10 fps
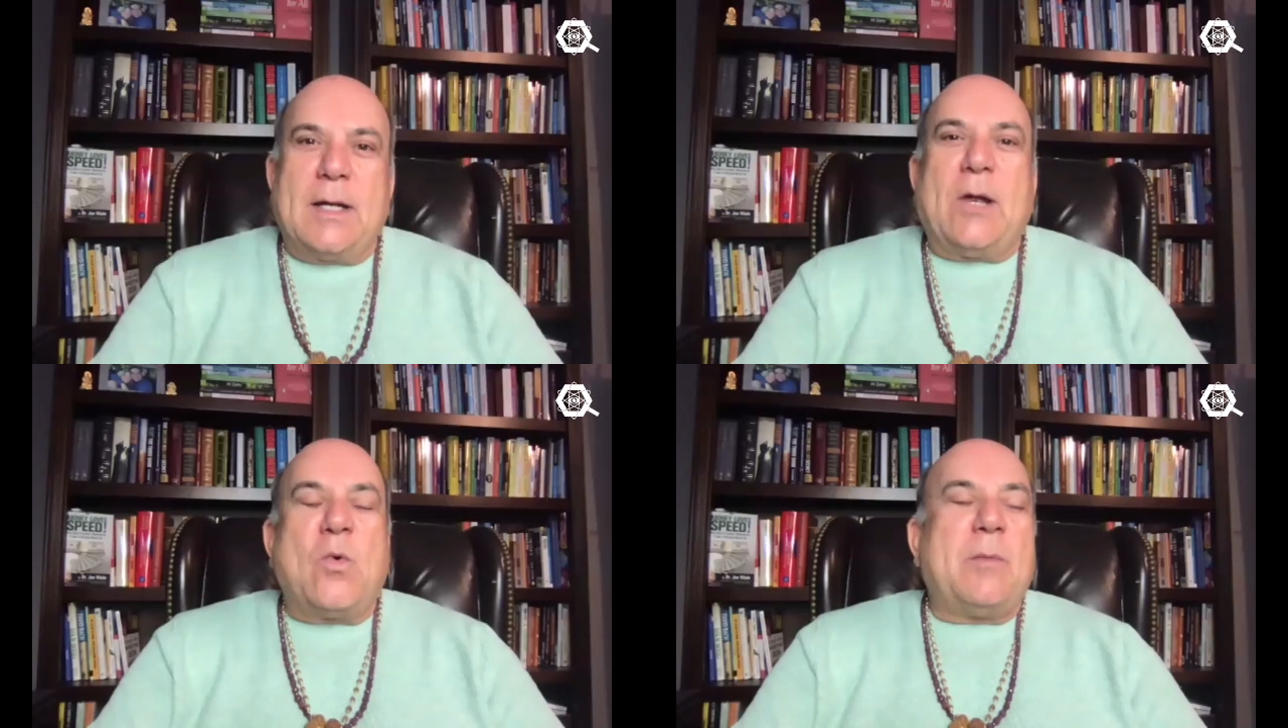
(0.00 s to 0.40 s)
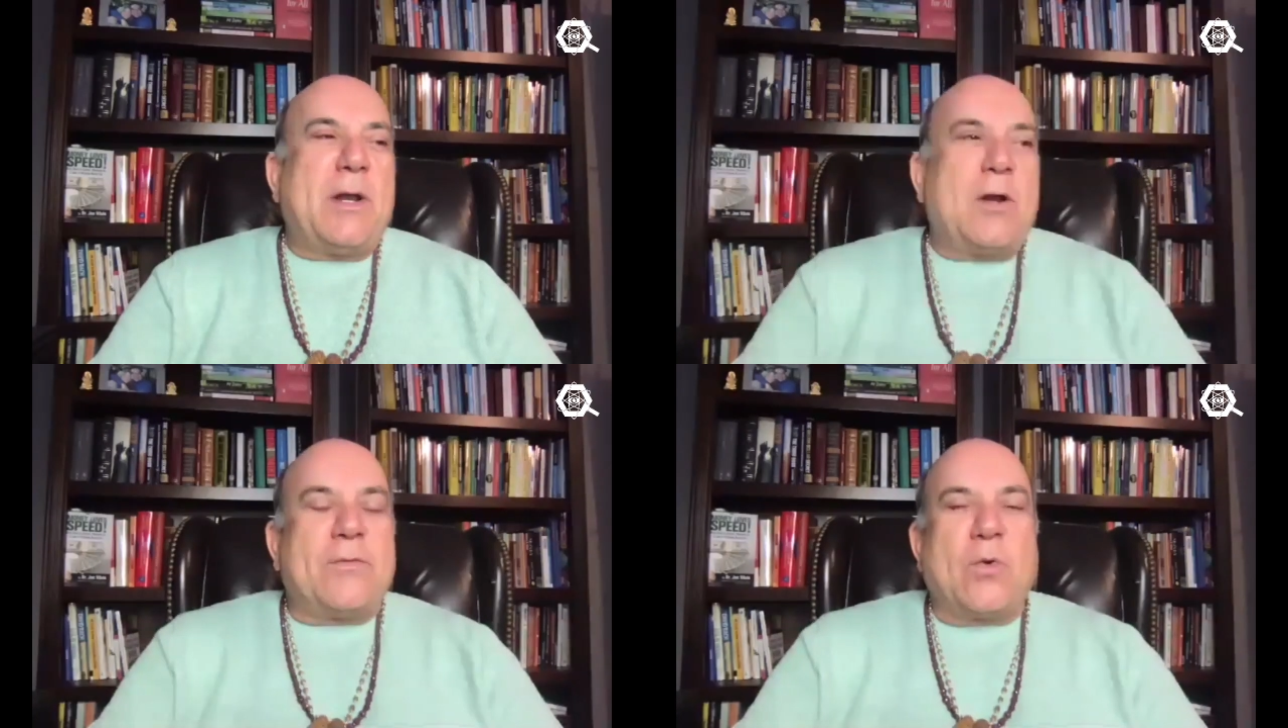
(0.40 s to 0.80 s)
would have
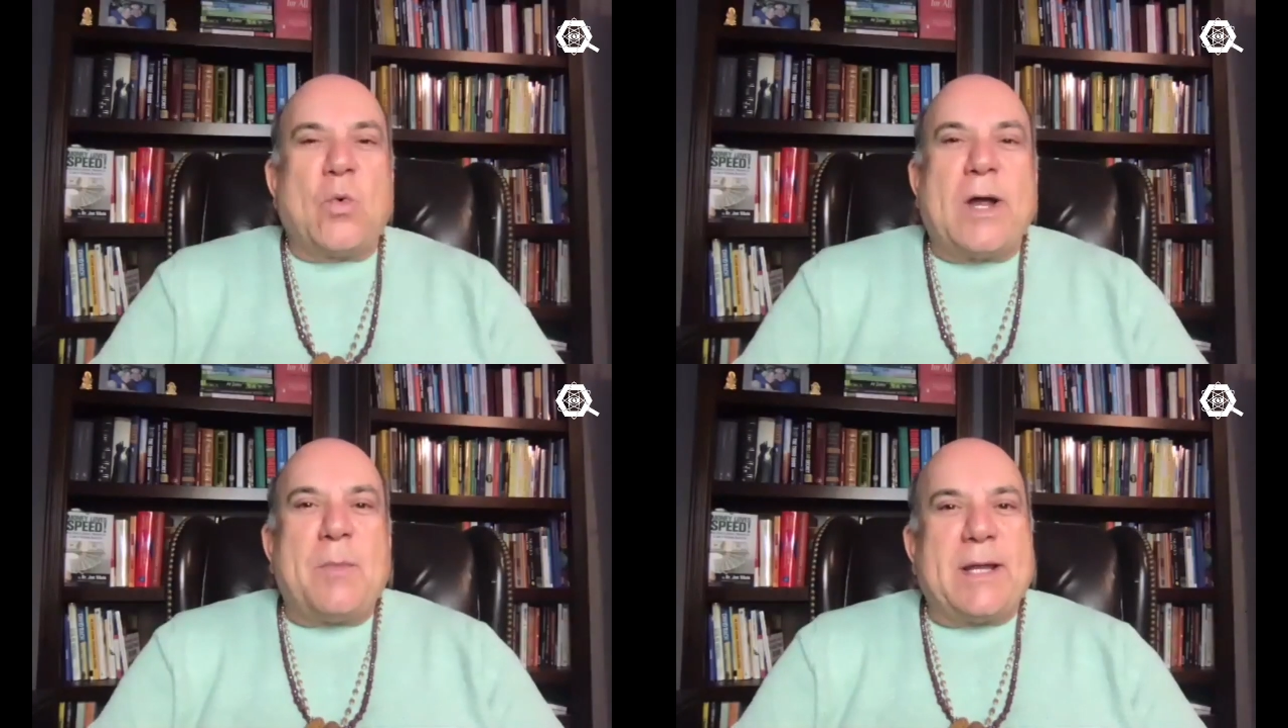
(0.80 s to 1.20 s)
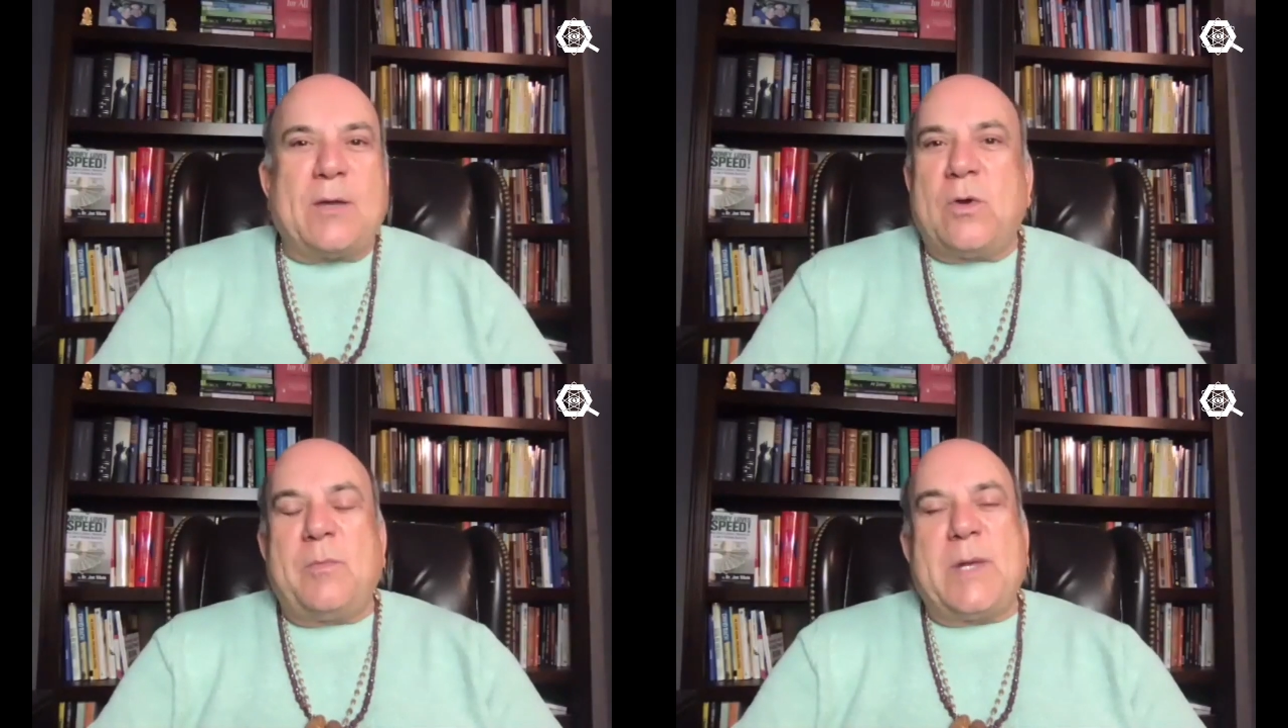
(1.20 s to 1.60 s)
been overwhelming.
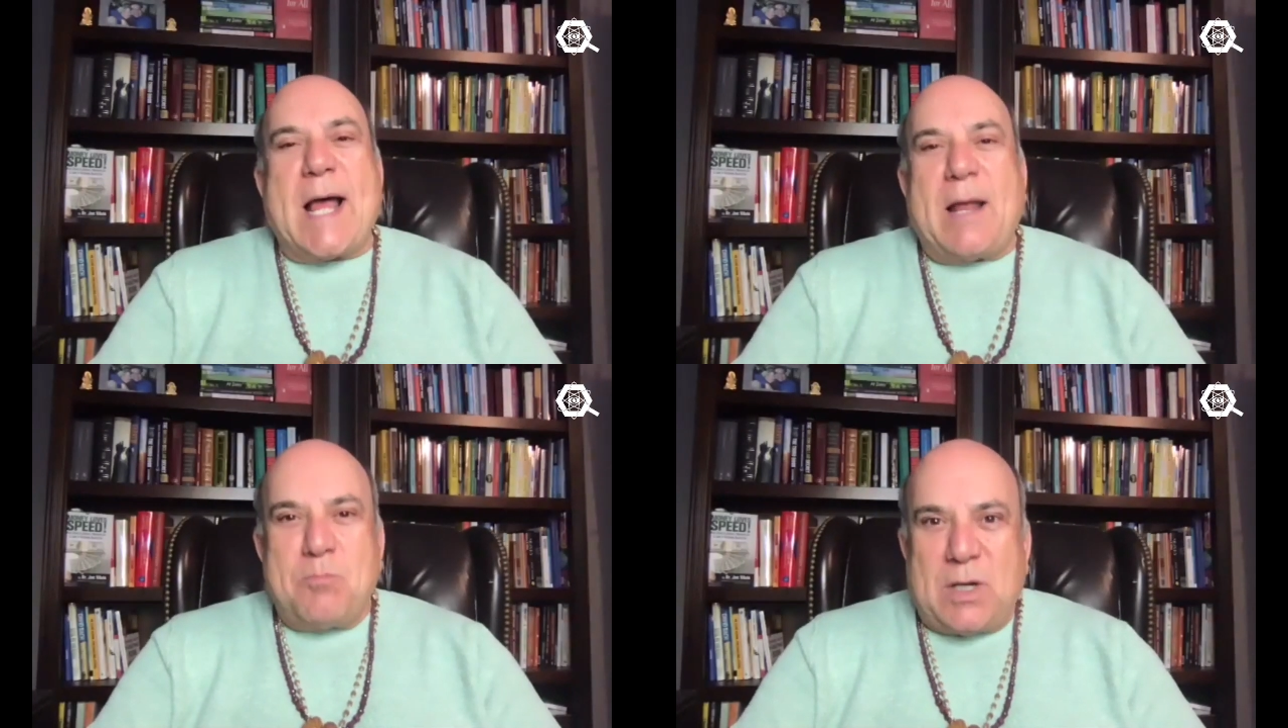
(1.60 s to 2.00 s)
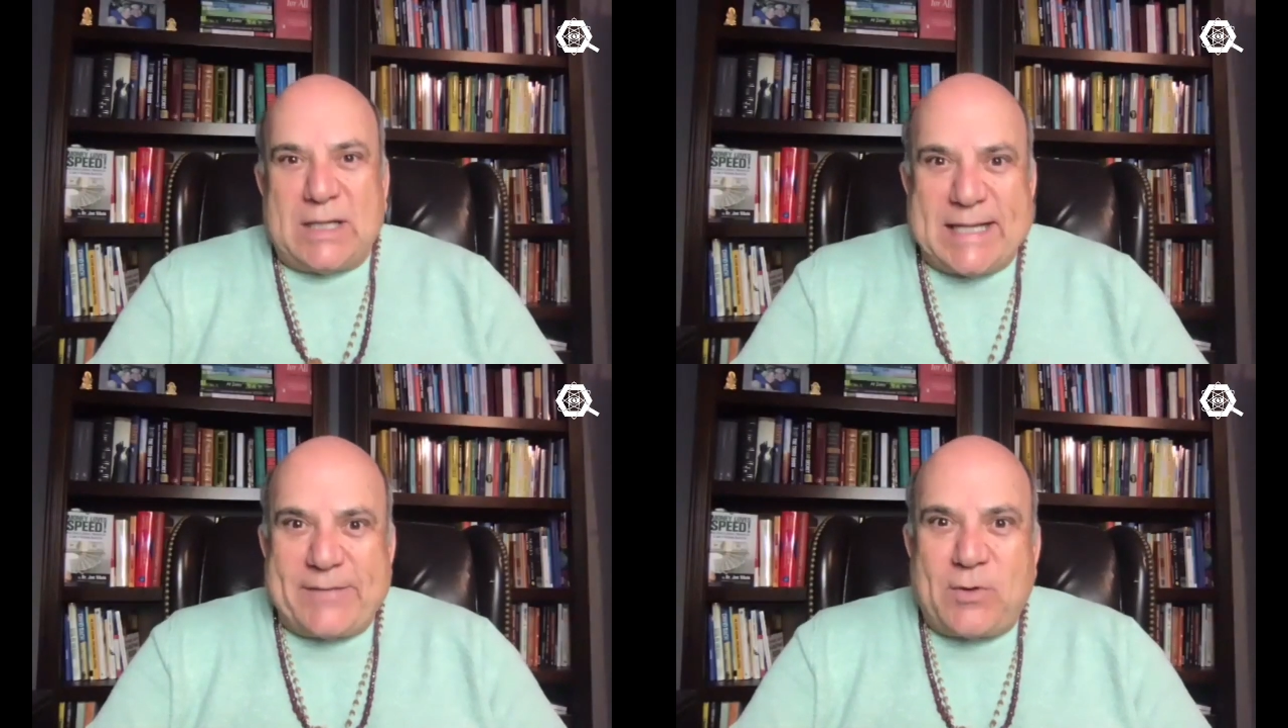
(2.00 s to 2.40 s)
It would have been
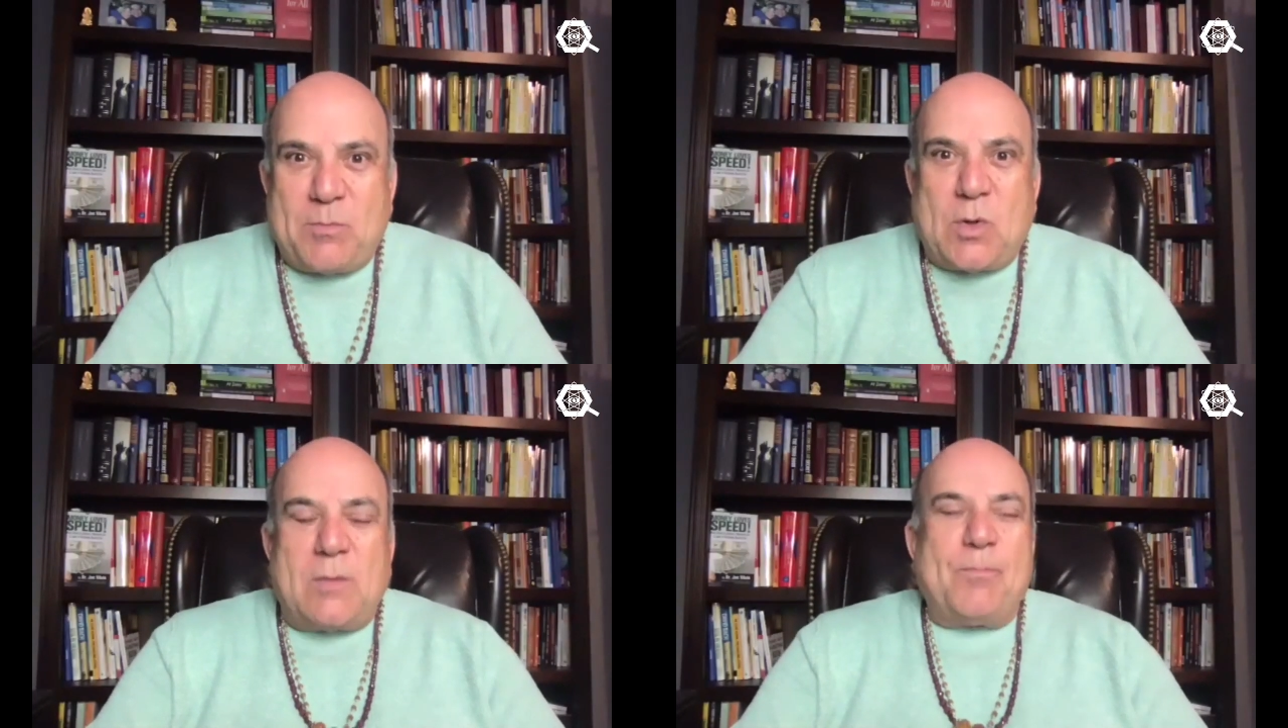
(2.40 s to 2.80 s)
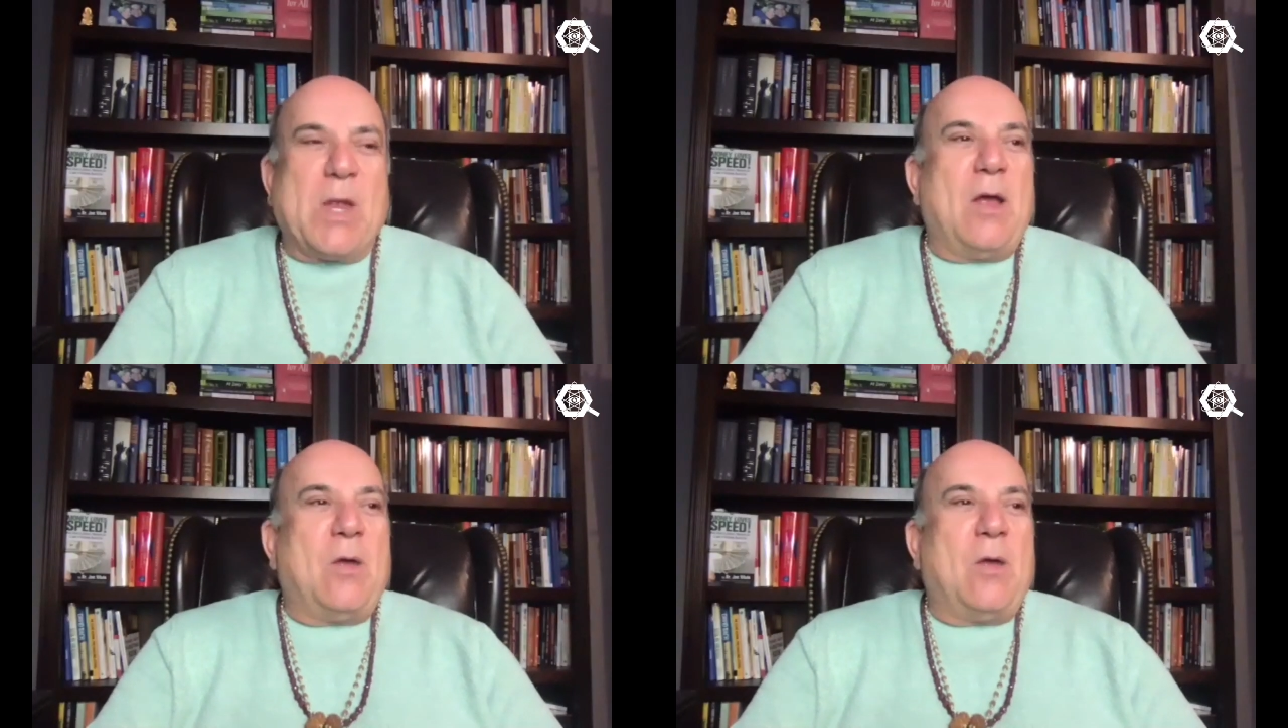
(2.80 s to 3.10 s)
unbelievable.